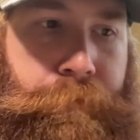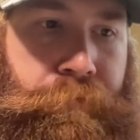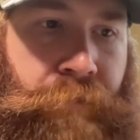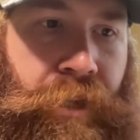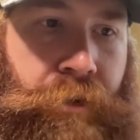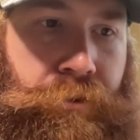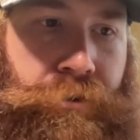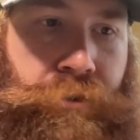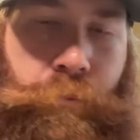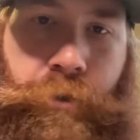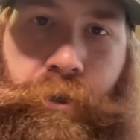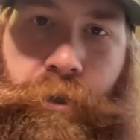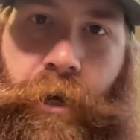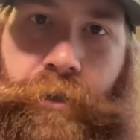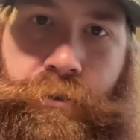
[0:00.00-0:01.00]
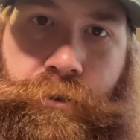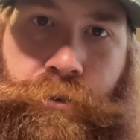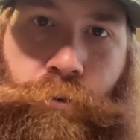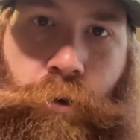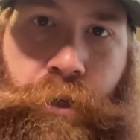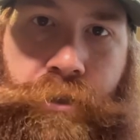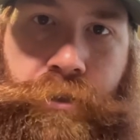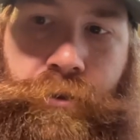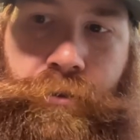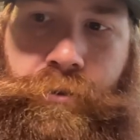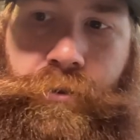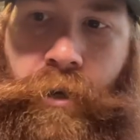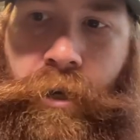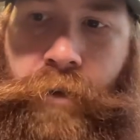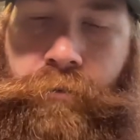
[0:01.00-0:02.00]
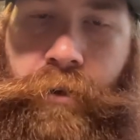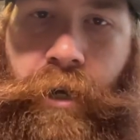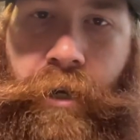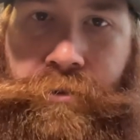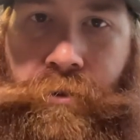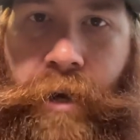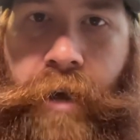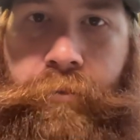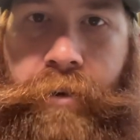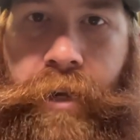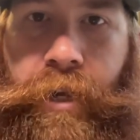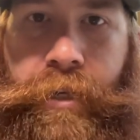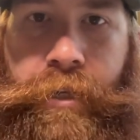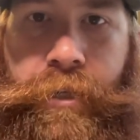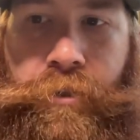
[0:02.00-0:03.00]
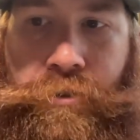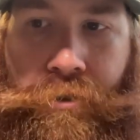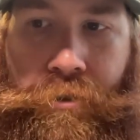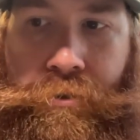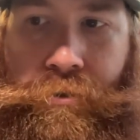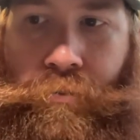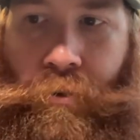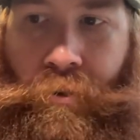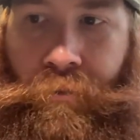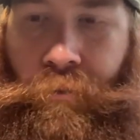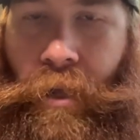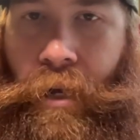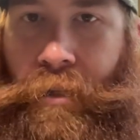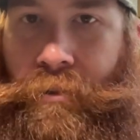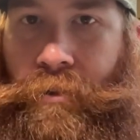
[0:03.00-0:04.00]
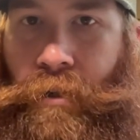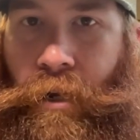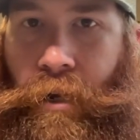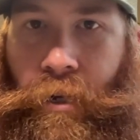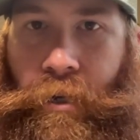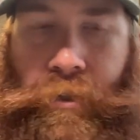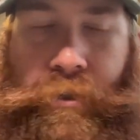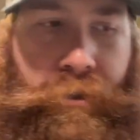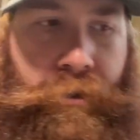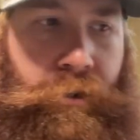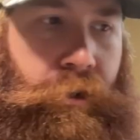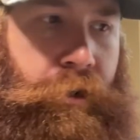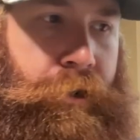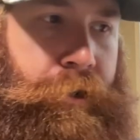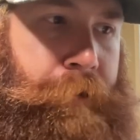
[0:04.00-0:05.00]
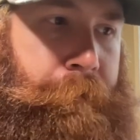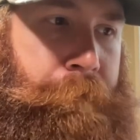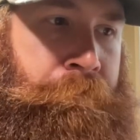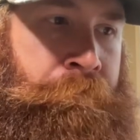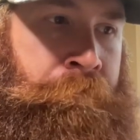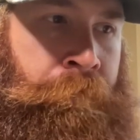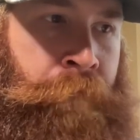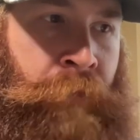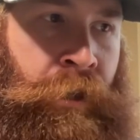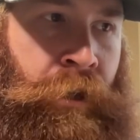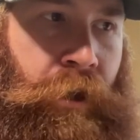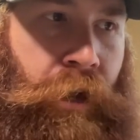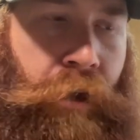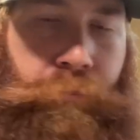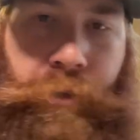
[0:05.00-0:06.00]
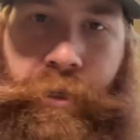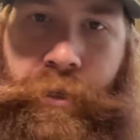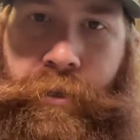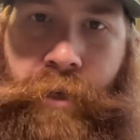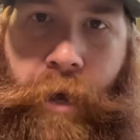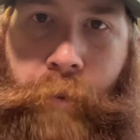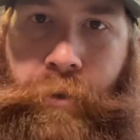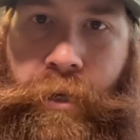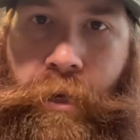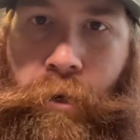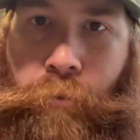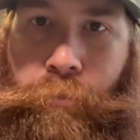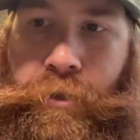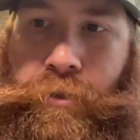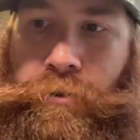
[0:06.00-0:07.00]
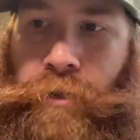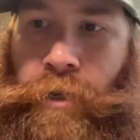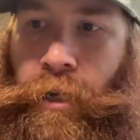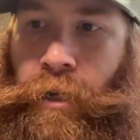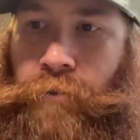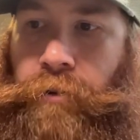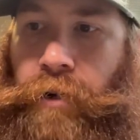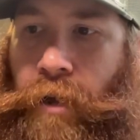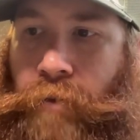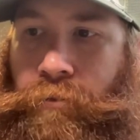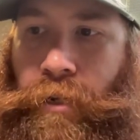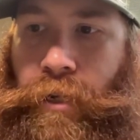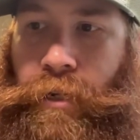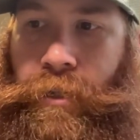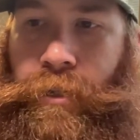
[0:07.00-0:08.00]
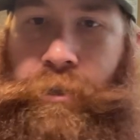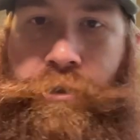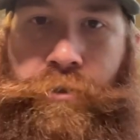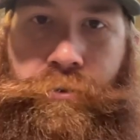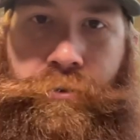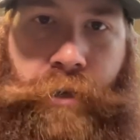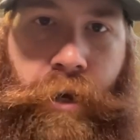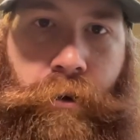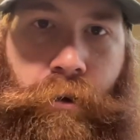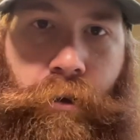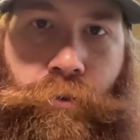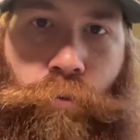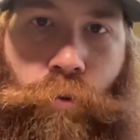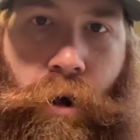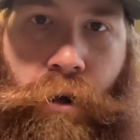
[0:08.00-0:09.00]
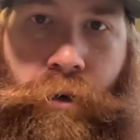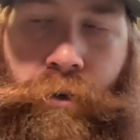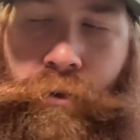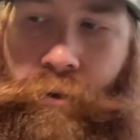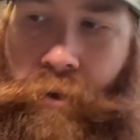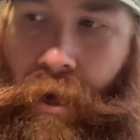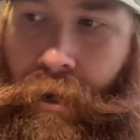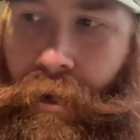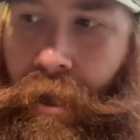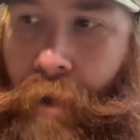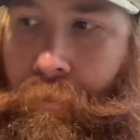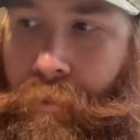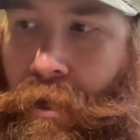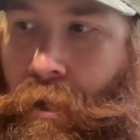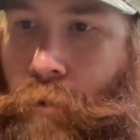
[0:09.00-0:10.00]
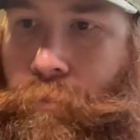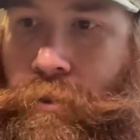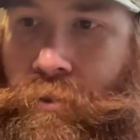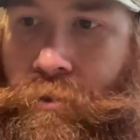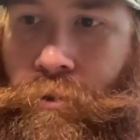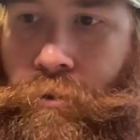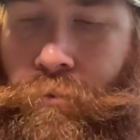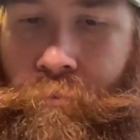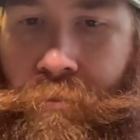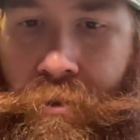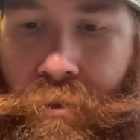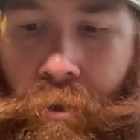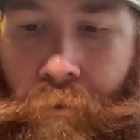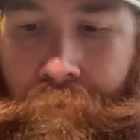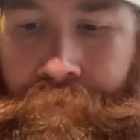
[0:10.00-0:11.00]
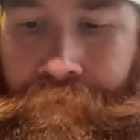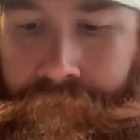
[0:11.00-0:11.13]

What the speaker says: hear some of your guys' questions. If you guys are having any issues with fly tying, I'd be happy to help you. If you're having any issues out on the water, I'd be happy to help you too. So